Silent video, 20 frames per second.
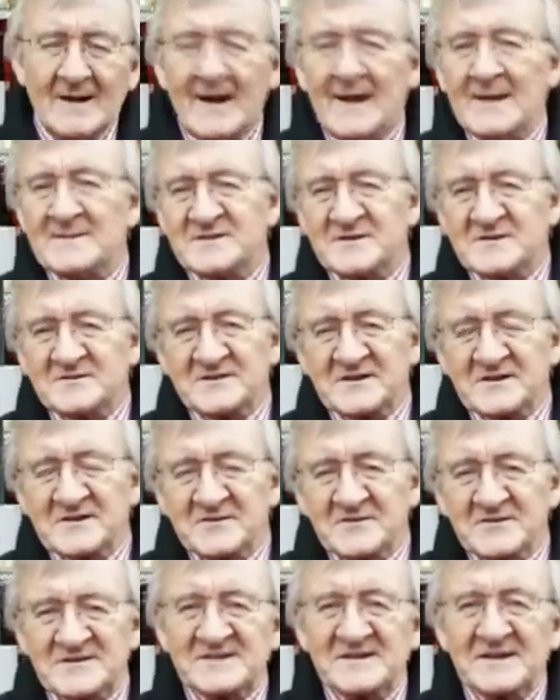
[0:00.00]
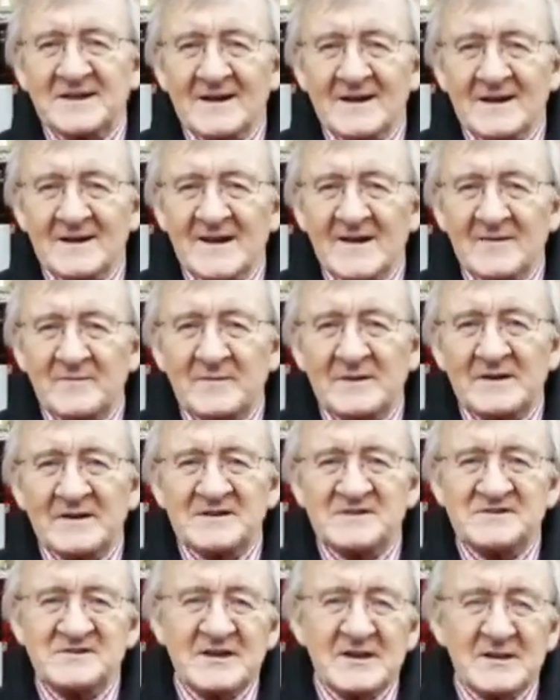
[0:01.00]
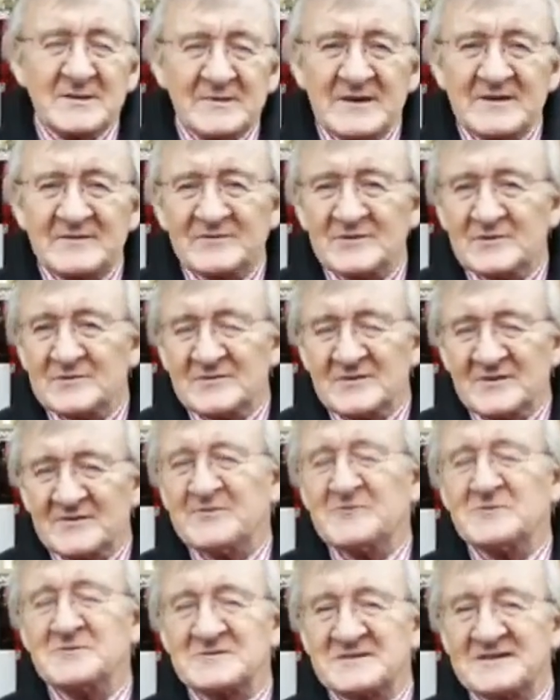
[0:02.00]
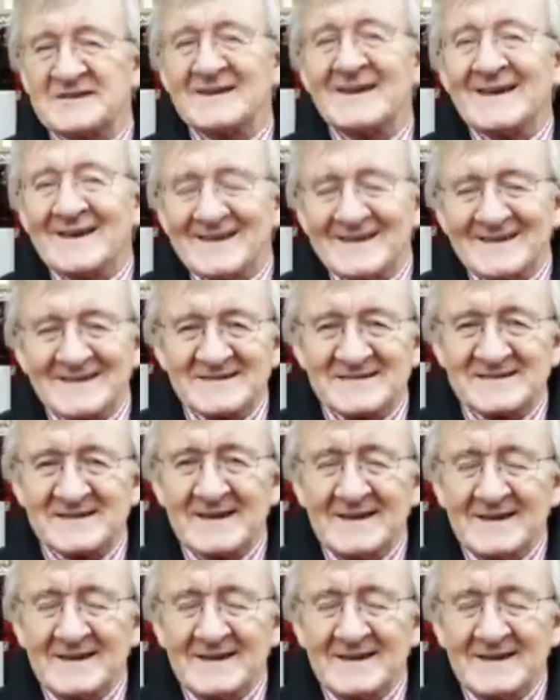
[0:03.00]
I'm Dr. Steele and I've been a GP for over 40 years,